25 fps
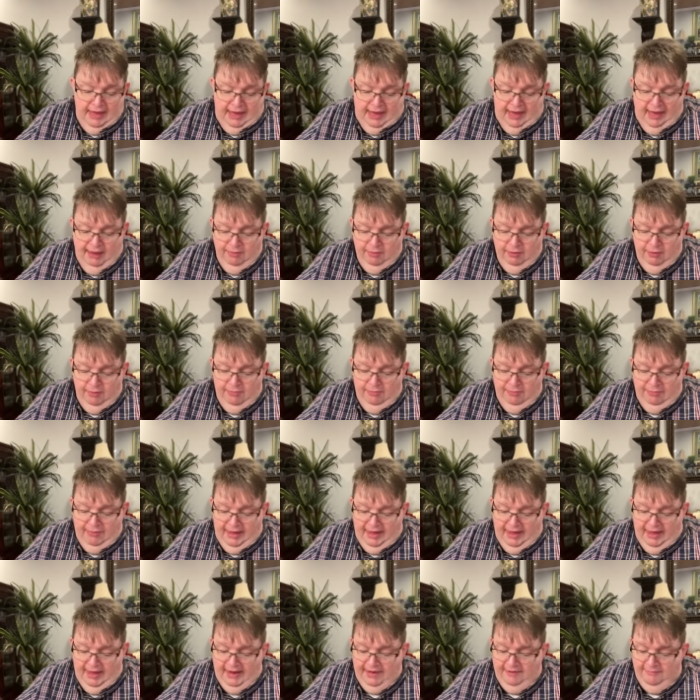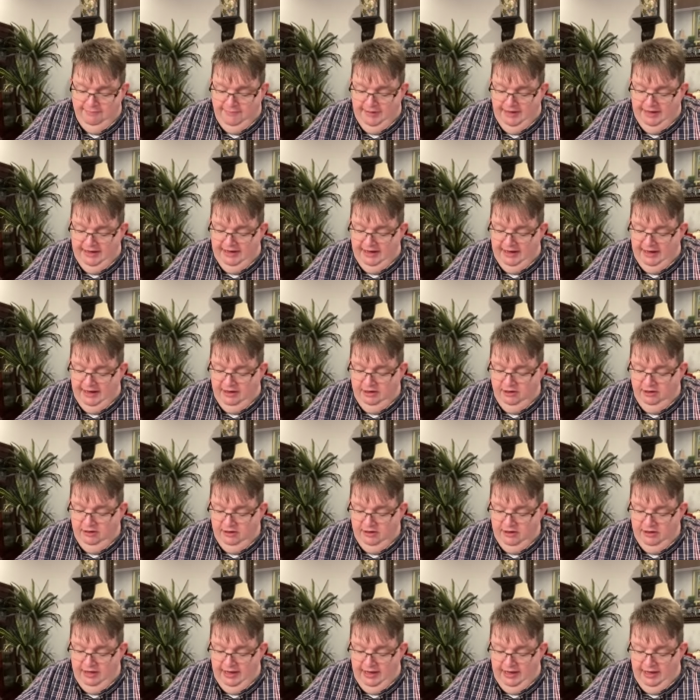Abram might have been a,
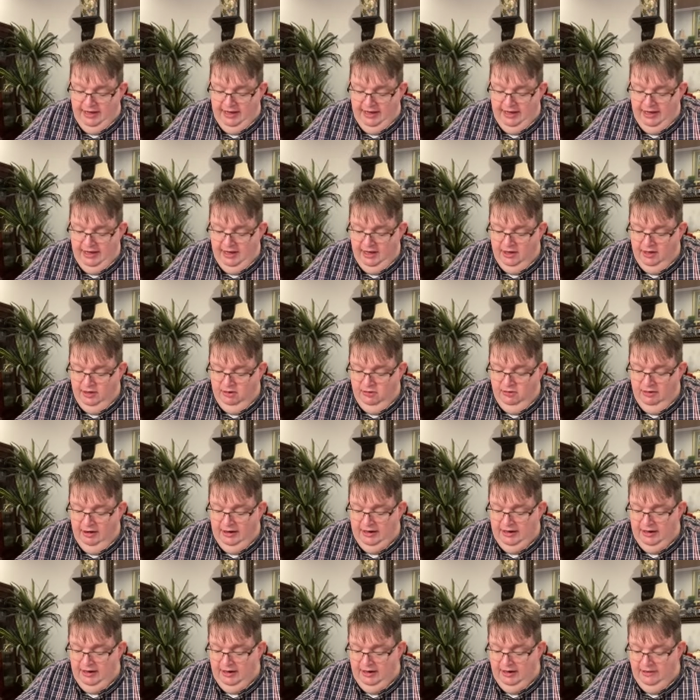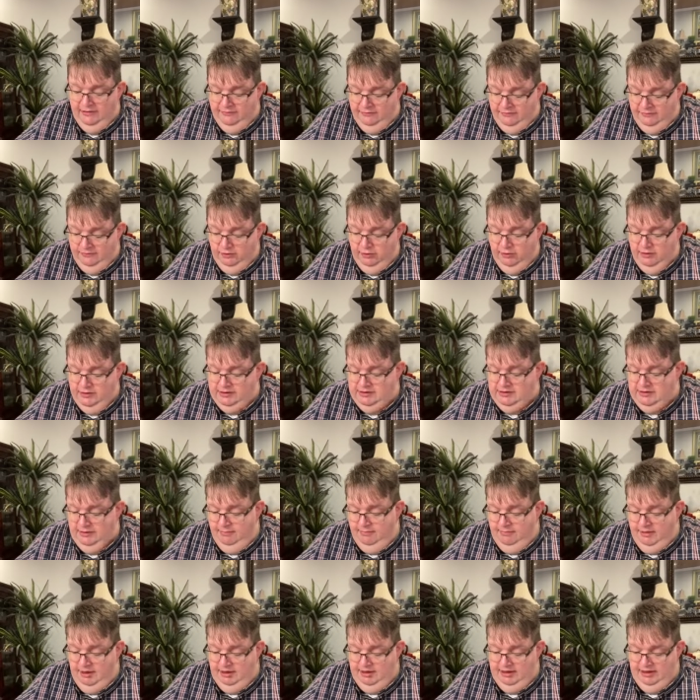a, a uh, great influence
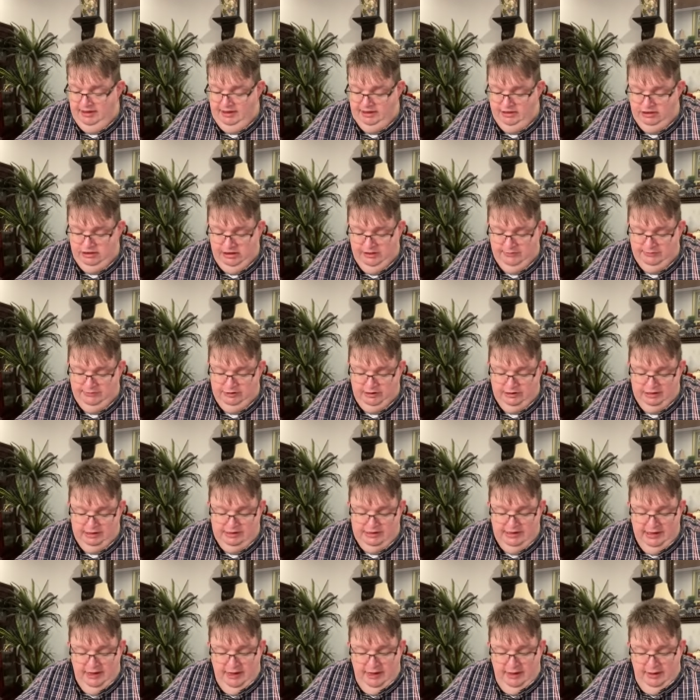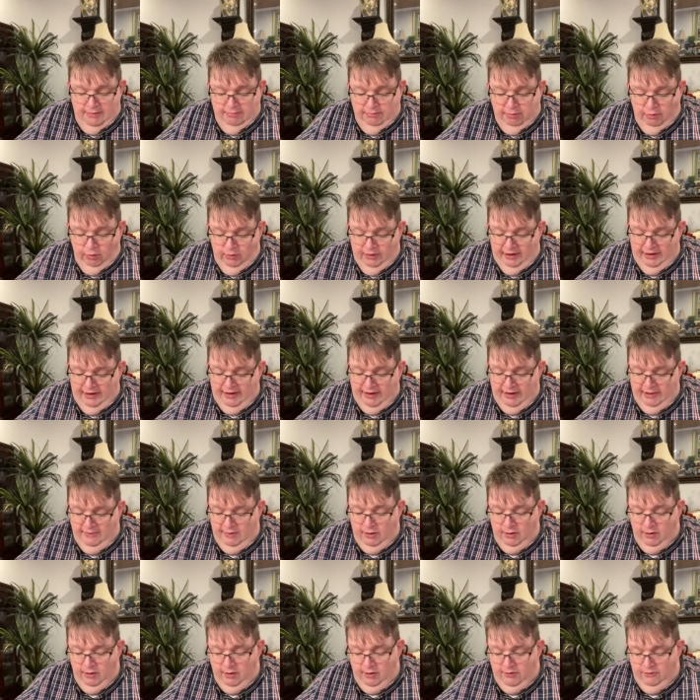among the Egyptians, pointing them
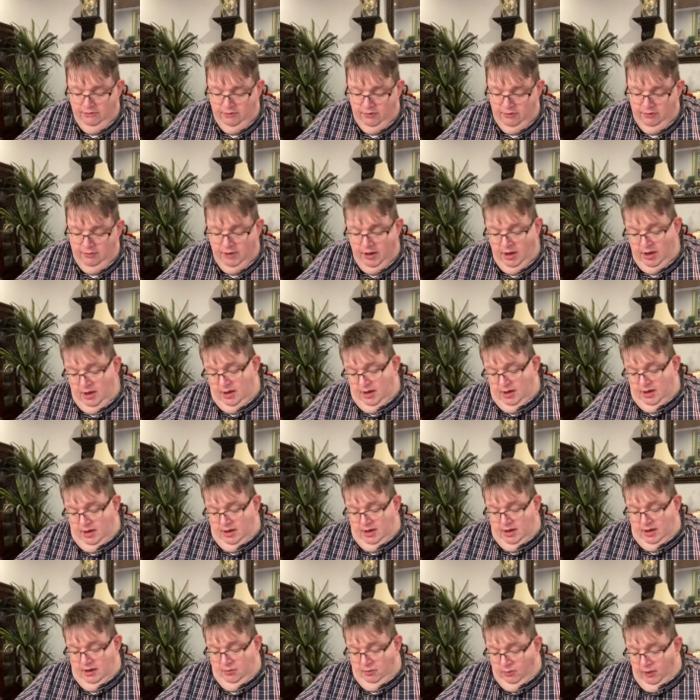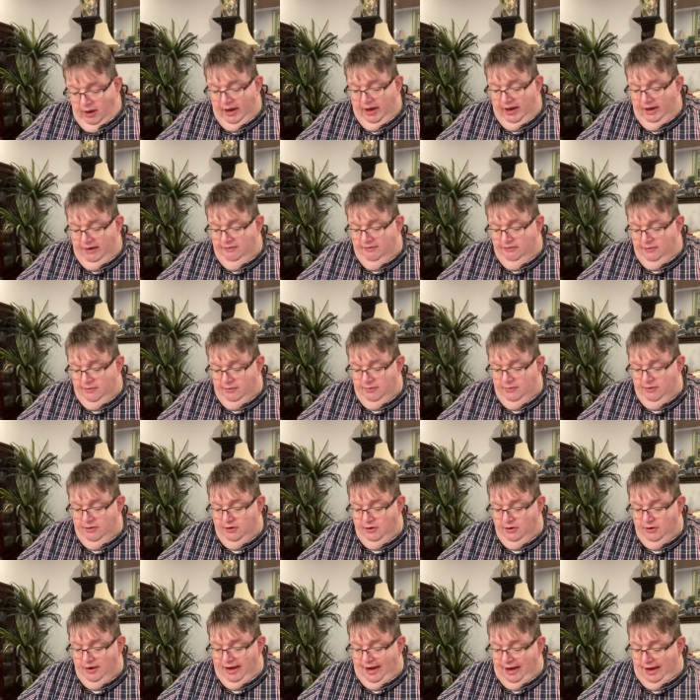from away from
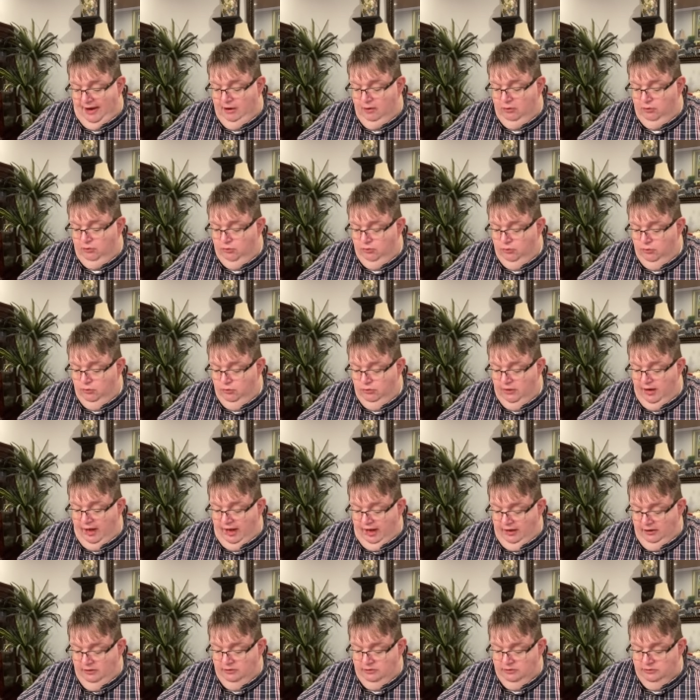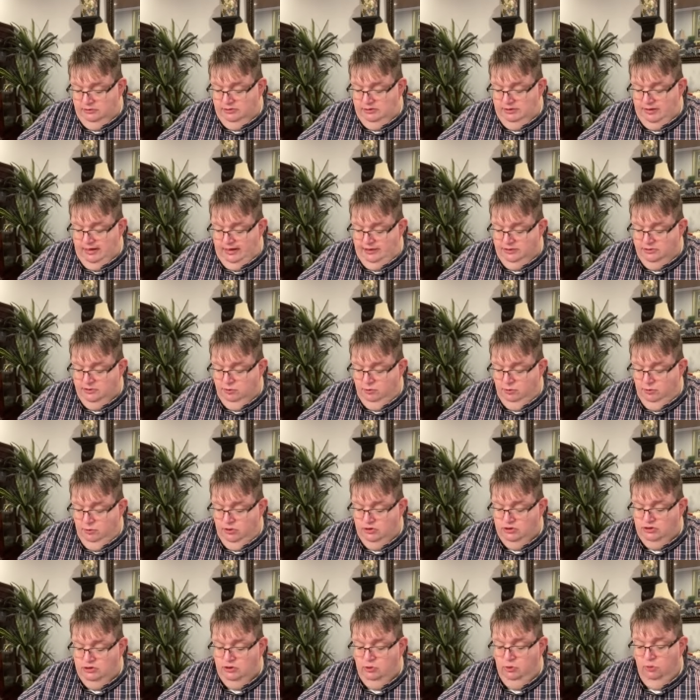their idol, idols and
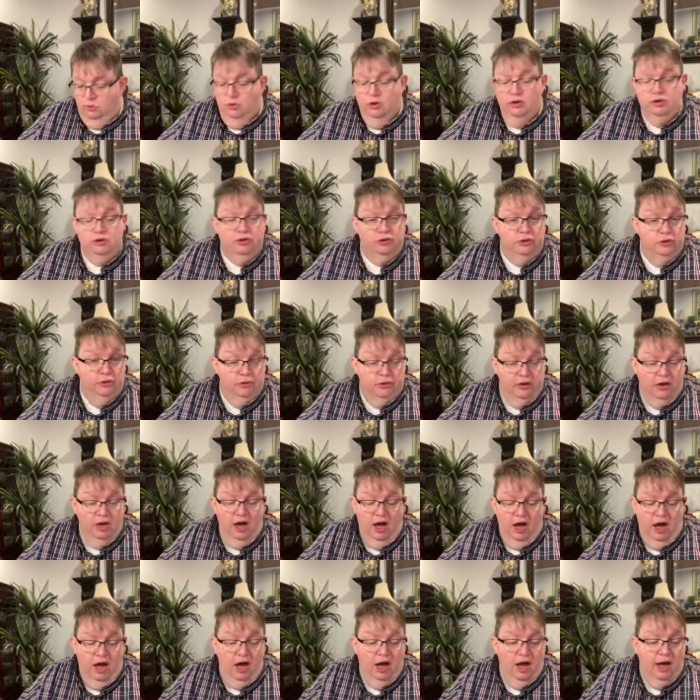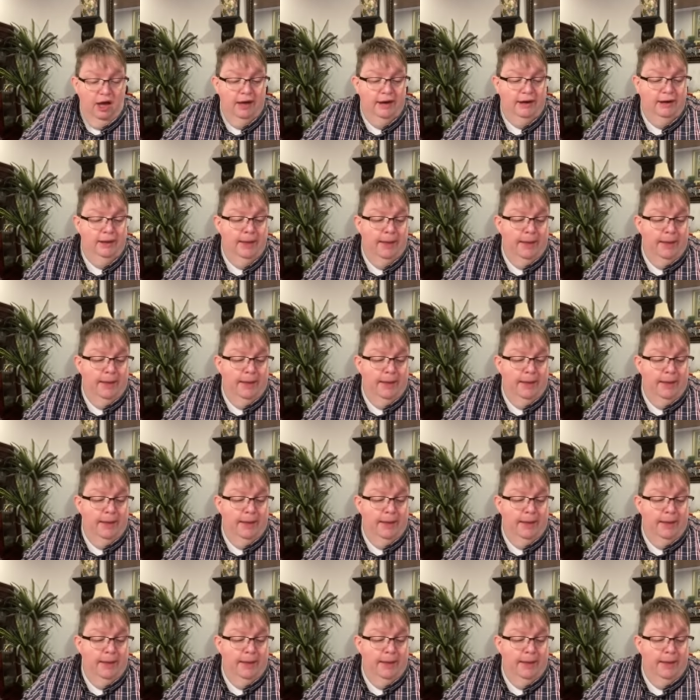towards the one true God.